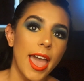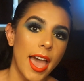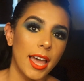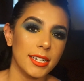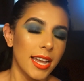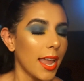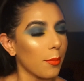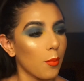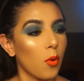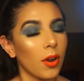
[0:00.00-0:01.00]
And I
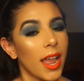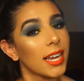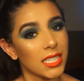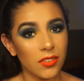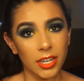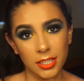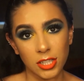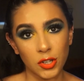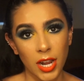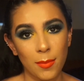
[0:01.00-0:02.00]
am more active on
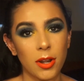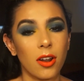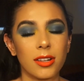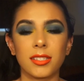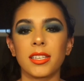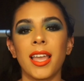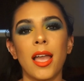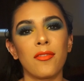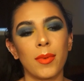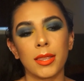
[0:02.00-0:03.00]
Instagram, and honestly,
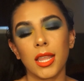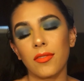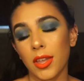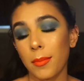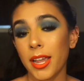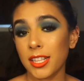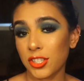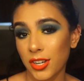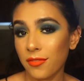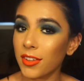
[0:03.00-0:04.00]
I've been loving my
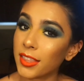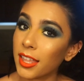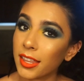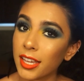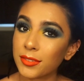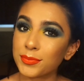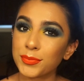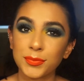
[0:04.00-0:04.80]
Instagram feed lately.